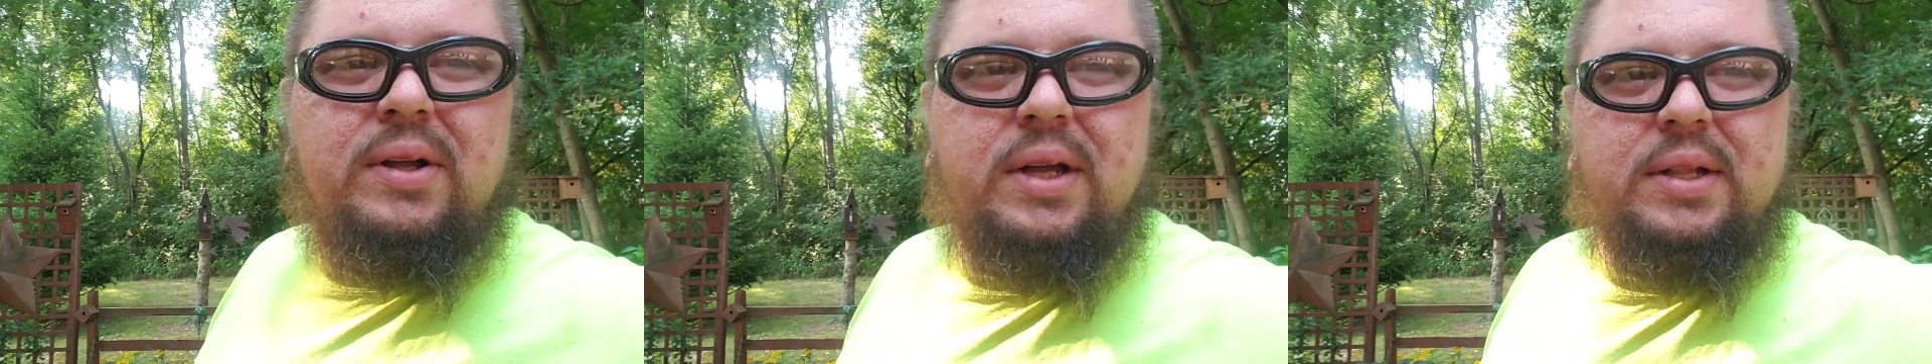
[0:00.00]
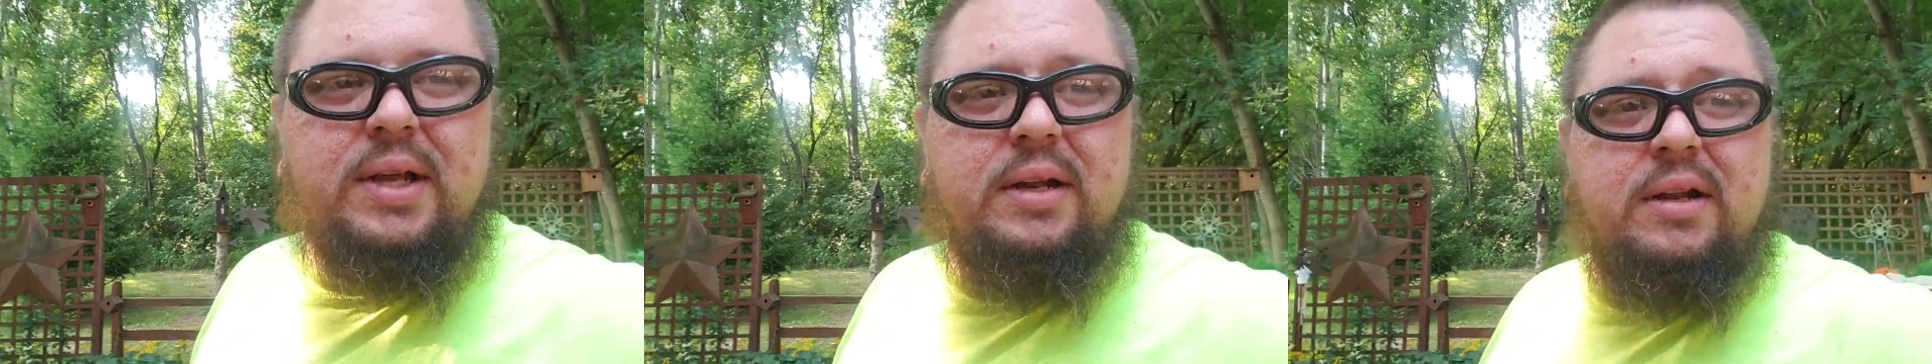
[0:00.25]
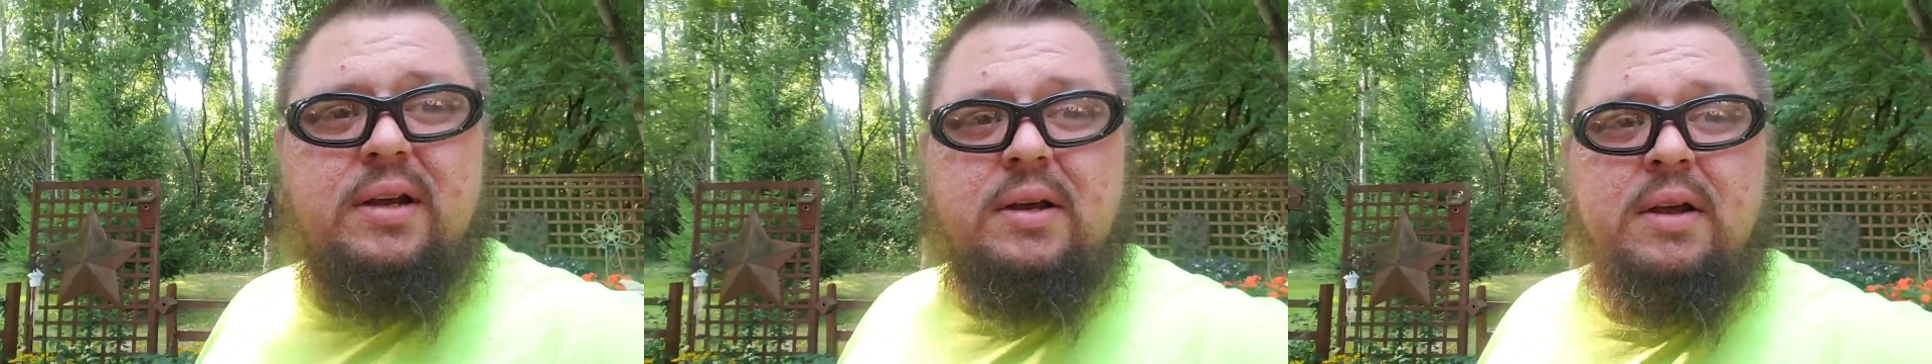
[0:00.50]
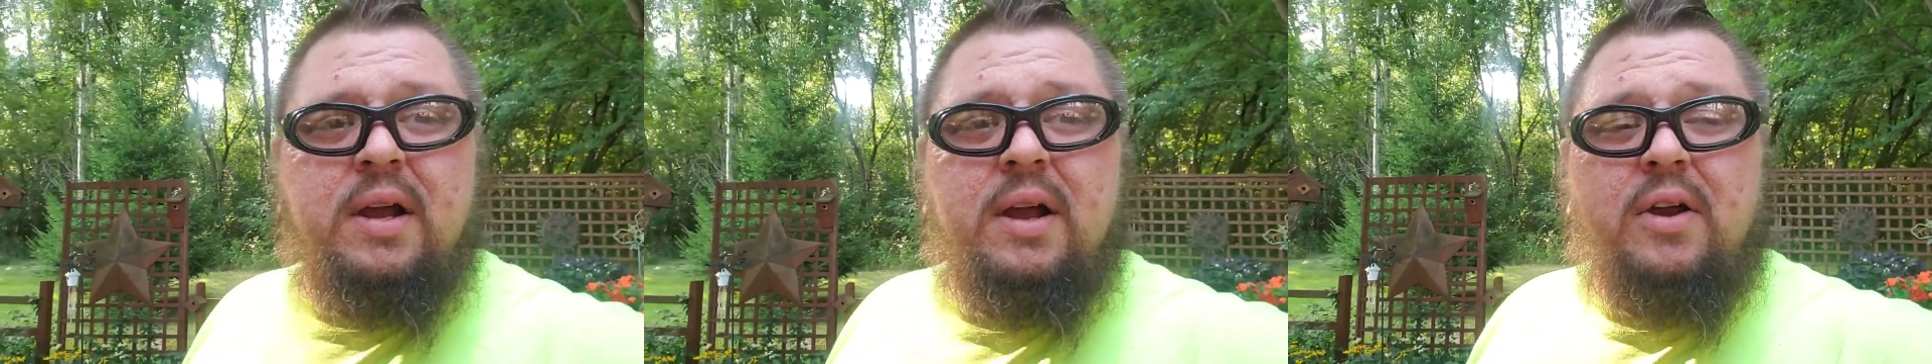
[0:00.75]
and then
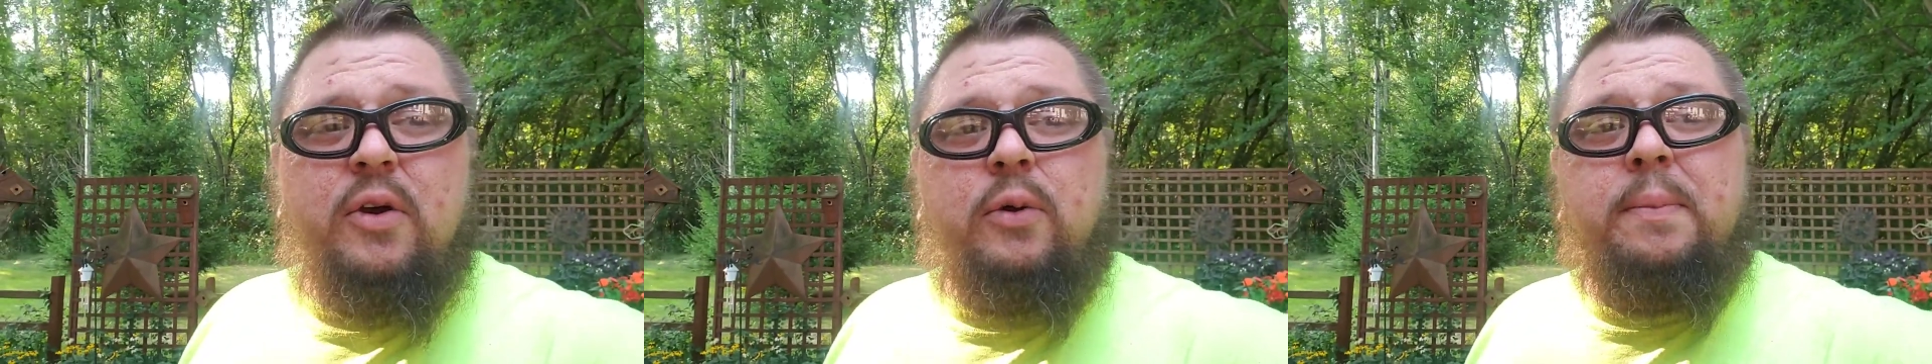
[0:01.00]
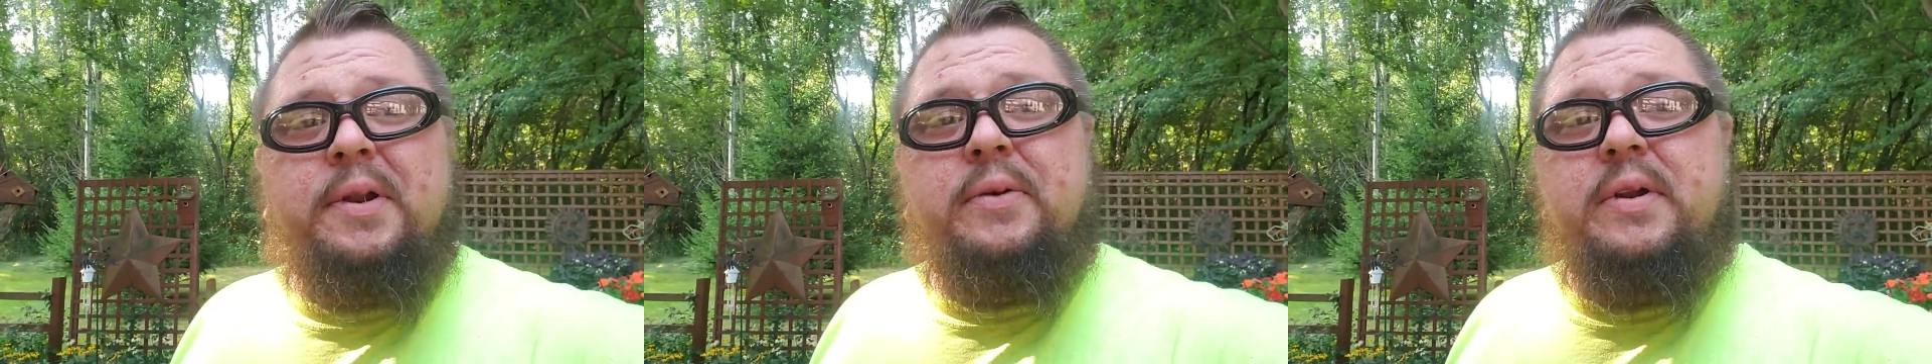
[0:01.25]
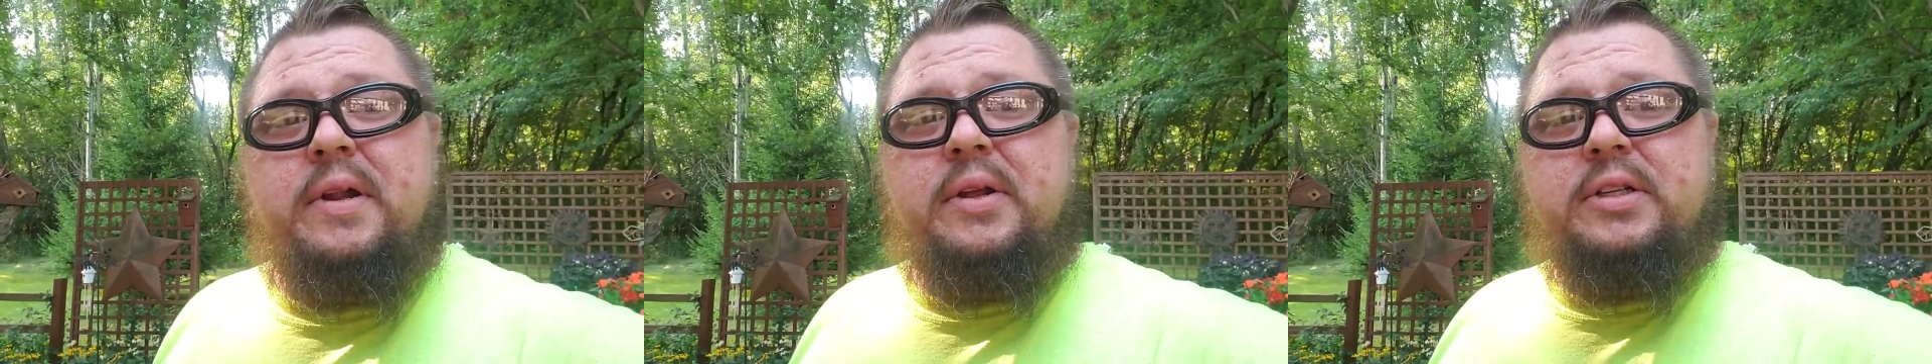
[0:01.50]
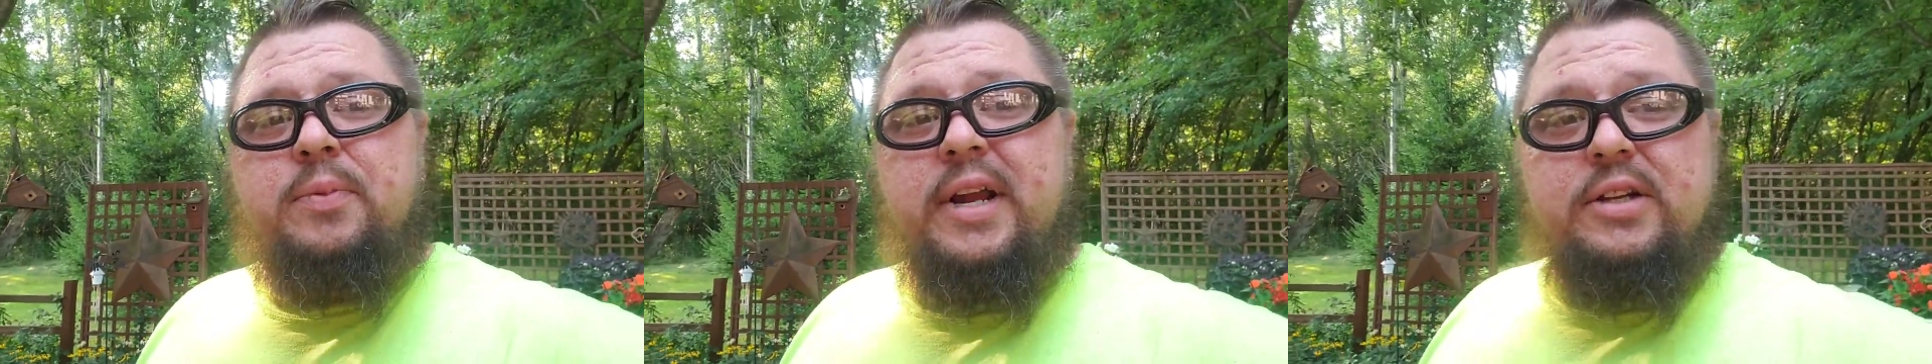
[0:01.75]
we'll be doing another
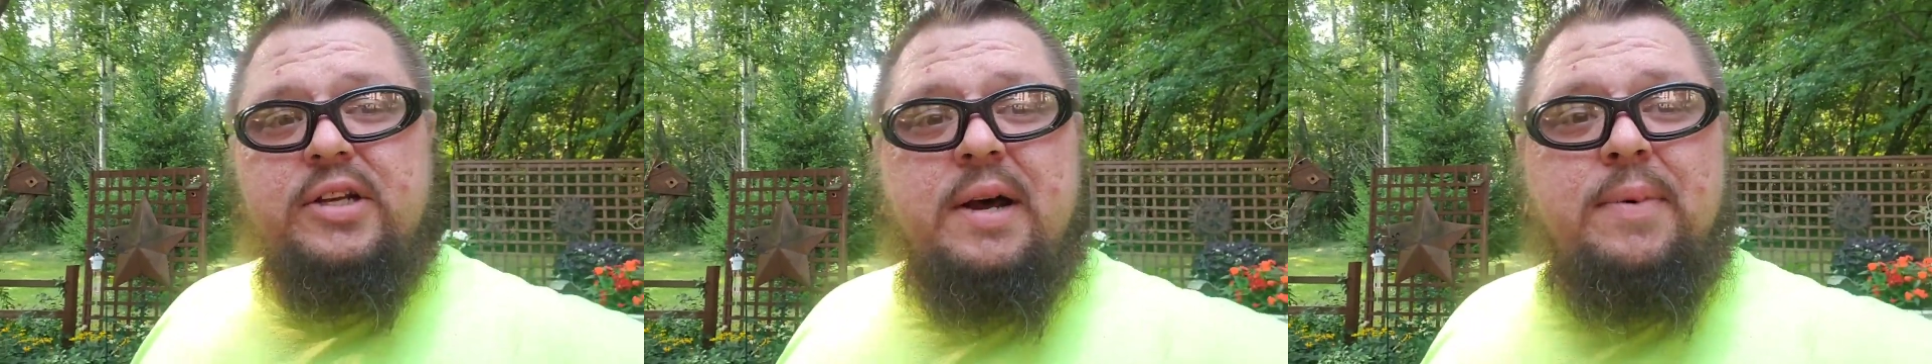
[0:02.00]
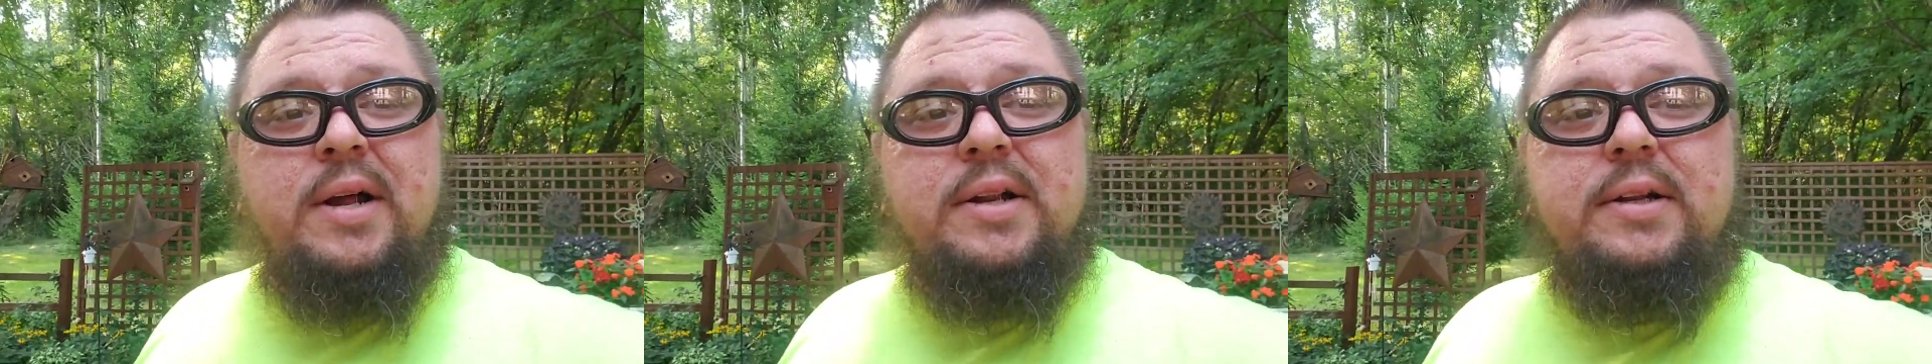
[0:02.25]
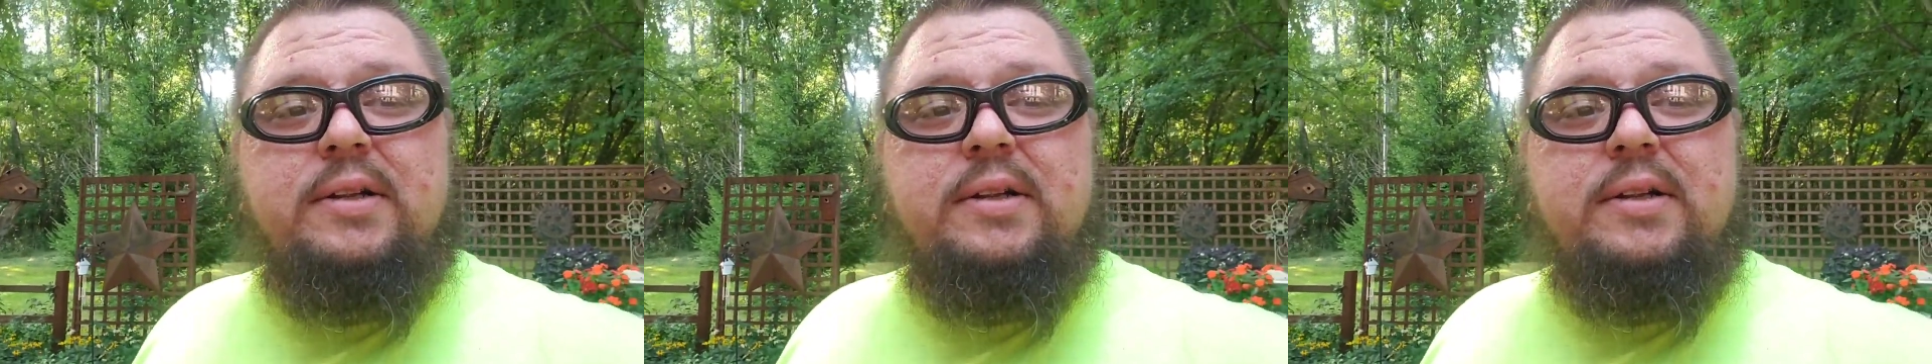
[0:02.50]
spray job on it.